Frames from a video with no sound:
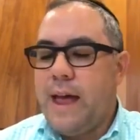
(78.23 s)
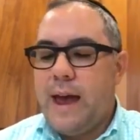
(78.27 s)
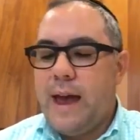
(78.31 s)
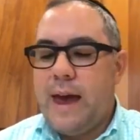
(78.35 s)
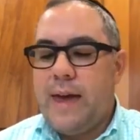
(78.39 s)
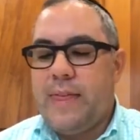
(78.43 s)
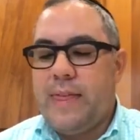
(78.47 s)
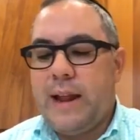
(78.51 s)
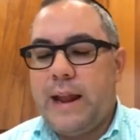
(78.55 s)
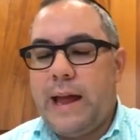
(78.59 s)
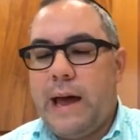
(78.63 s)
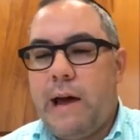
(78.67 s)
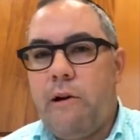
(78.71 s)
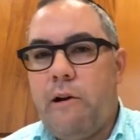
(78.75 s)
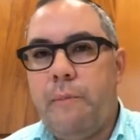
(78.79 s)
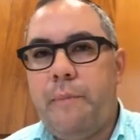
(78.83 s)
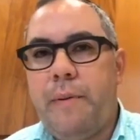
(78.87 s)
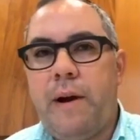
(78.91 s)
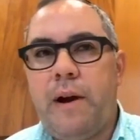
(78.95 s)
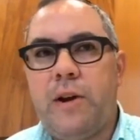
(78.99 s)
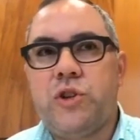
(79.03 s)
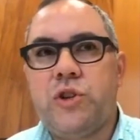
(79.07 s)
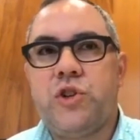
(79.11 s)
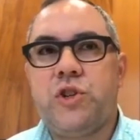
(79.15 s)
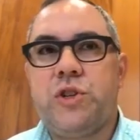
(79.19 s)
And then our
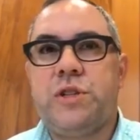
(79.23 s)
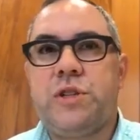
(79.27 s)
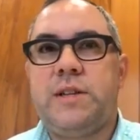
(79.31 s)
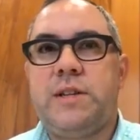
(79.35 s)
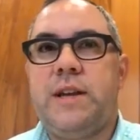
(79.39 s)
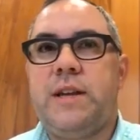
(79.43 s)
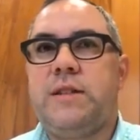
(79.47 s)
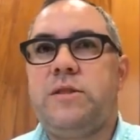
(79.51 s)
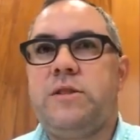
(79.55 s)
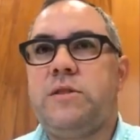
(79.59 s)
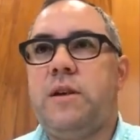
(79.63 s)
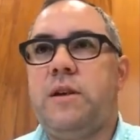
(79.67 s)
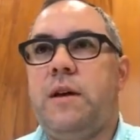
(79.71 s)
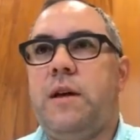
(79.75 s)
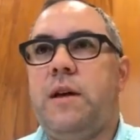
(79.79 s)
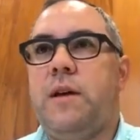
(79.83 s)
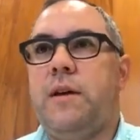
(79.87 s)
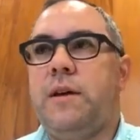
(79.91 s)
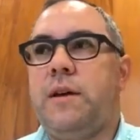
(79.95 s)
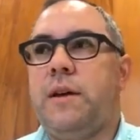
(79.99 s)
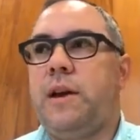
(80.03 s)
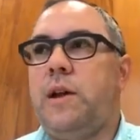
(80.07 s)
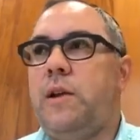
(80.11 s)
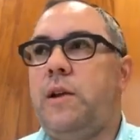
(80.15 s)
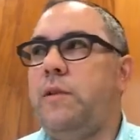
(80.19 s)
Parsha stands,
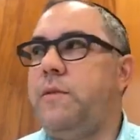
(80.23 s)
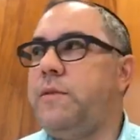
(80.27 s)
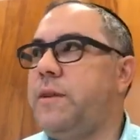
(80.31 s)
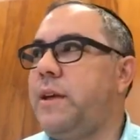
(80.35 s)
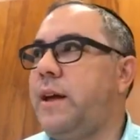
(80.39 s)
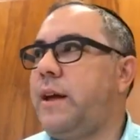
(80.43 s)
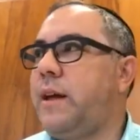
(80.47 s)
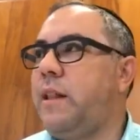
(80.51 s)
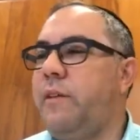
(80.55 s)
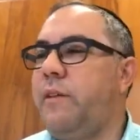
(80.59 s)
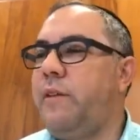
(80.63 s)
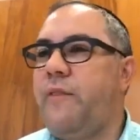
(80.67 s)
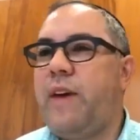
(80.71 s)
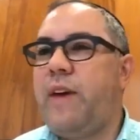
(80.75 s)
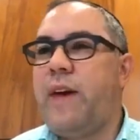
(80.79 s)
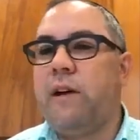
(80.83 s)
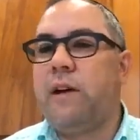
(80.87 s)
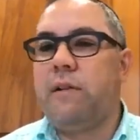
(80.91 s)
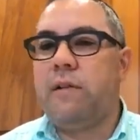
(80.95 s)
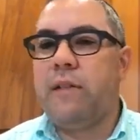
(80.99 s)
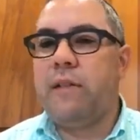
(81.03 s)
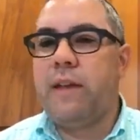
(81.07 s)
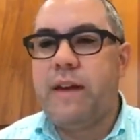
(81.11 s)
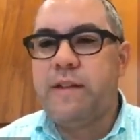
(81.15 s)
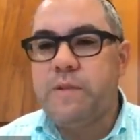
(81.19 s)
it was a
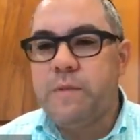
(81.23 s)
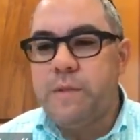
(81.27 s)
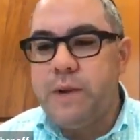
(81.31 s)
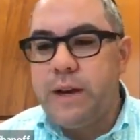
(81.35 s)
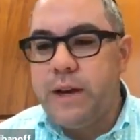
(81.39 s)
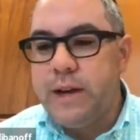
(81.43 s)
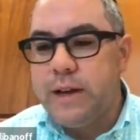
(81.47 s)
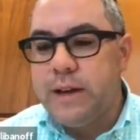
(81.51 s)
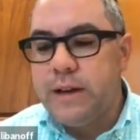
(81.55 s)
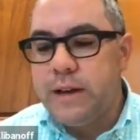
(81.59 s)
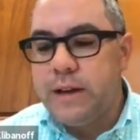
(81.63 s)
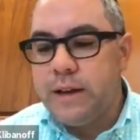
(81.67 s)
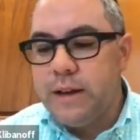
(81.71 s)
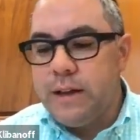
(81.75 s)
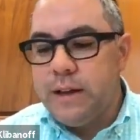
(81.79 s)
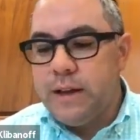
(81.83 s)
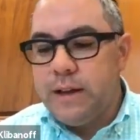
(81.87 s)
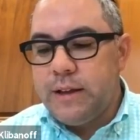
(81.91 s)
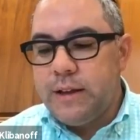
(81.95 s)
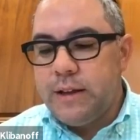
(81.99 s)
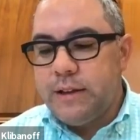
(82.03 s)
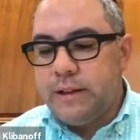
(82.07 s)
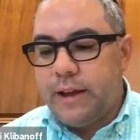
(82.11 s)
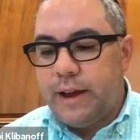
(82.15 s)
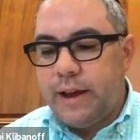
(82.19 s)
cliffhanger last week,
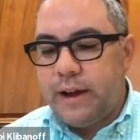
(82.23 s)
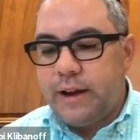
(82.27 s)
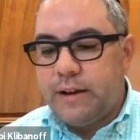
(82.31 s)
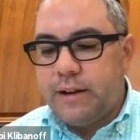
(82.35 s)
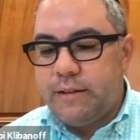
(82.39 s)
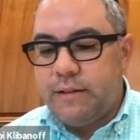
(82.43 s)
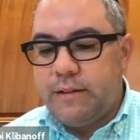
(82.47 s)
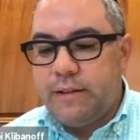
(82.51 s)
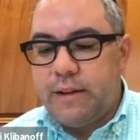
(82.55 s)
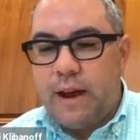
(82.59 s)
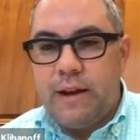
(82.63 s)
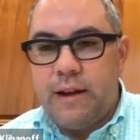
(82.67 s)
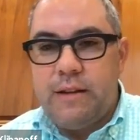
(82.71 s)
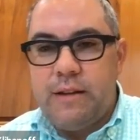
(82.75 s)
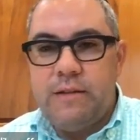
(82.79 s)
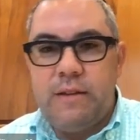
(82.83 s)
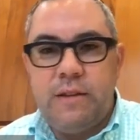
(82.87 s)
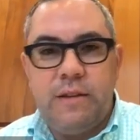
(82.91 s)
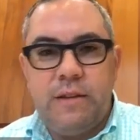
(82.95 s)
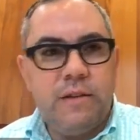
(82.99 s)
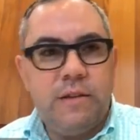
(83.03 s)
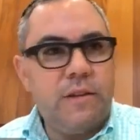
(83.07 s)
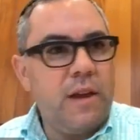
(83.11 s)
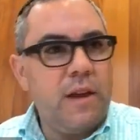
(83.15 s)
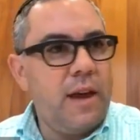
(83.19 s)
like Dynasty
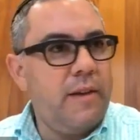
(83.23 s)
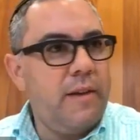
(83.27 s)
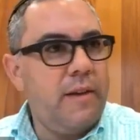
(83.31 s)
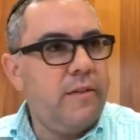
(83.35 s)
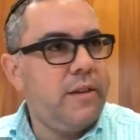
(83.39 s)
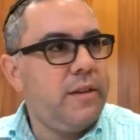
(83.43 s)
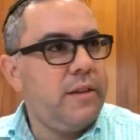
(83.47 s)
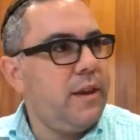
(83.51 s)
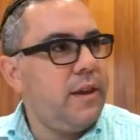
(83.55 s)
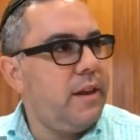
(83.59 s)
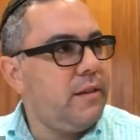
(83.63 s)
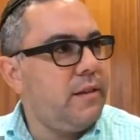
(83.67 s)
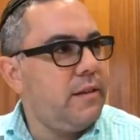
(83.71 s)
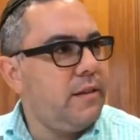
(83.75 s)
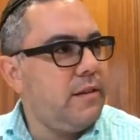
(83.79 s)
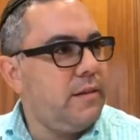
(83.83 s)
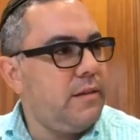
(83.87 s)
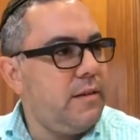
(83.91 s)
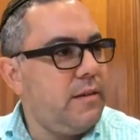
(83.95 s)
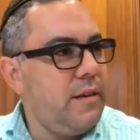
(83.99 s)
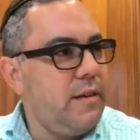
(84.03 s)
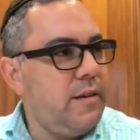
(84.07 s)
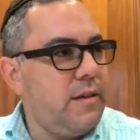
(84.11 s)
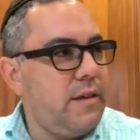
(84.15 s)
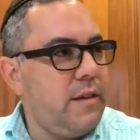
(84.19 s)
used to have at the end of the
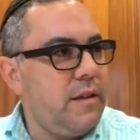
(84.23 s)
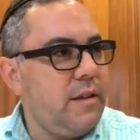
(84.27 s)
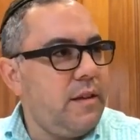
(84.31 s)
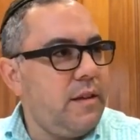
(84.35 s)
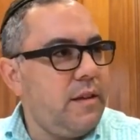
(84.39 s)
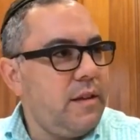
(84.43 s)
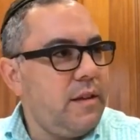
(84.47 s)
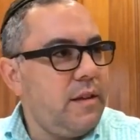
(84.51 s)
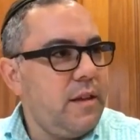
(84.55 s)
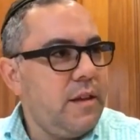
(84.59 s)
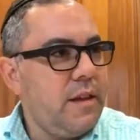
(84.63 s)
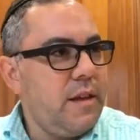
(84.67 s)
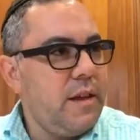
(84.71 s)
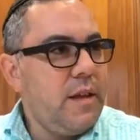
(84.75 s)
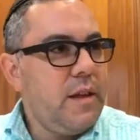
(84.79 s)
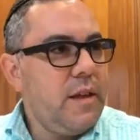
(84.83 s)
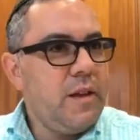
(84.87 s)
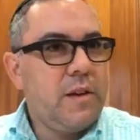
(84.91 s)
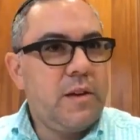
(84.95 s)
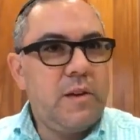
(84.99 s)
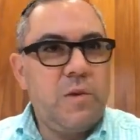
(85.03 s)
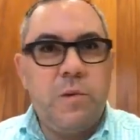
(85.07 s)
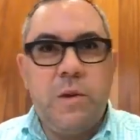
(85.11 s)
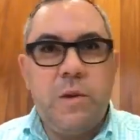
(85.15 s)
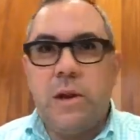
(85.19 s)
season,
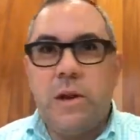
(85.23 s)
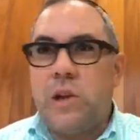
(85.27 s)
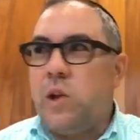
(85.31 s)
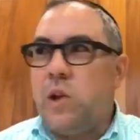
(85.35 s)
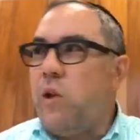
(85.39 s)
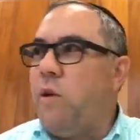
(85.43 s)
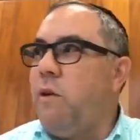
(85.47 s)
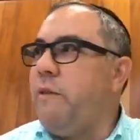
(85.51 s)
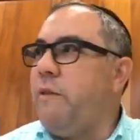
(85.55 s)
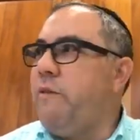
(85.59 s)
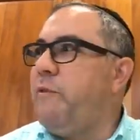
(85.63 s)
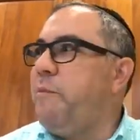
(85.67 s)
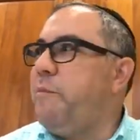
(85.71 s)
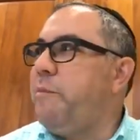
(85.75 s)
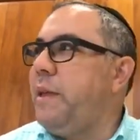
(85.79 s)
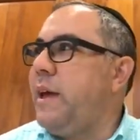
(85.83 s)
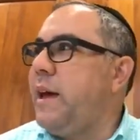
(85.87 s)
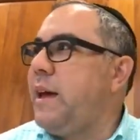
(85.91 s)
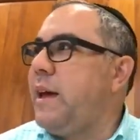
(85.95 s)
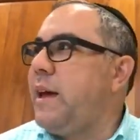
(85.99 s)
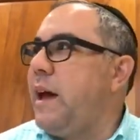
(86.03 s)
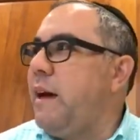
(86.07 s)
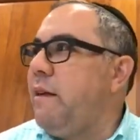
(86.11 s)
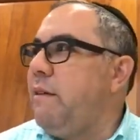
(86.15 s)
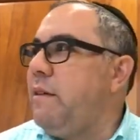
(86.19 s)
because we don't know if
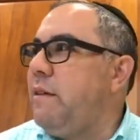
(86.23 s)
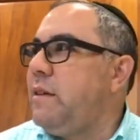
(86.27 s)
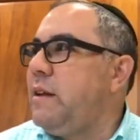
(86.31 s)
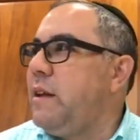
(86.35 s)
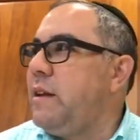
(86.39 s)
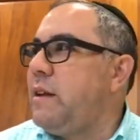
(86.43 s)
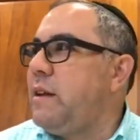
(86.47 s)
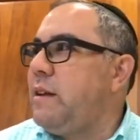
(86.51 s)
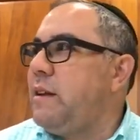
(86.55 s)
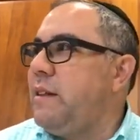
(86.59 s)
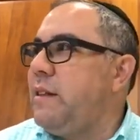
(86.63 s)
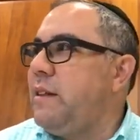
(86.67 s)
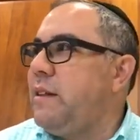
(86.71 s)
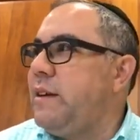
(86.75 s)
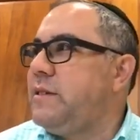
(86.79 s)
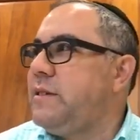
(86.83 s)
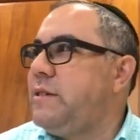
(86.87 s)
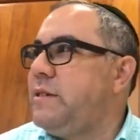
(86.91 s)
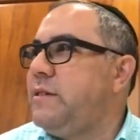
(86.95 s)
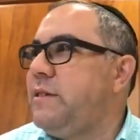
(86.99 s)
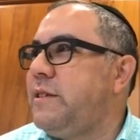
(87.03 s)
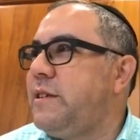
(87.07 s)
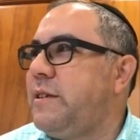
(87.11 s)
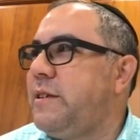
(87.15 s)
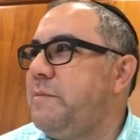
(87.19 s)
Blake Carrington and
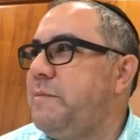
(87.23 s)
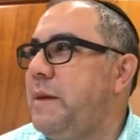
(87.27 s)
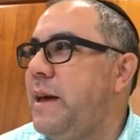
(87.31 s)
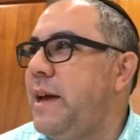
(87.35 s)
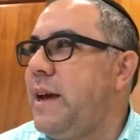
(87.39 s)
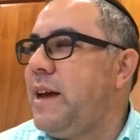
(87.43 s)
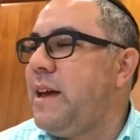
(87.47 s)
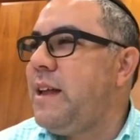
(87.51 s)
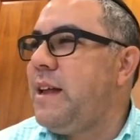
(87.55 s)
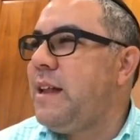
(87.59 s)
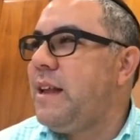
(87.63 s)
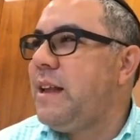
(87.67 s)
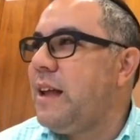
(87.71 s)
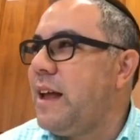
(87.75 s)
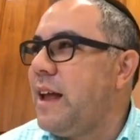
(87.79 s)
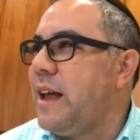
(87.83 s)
Alexis are going to make it.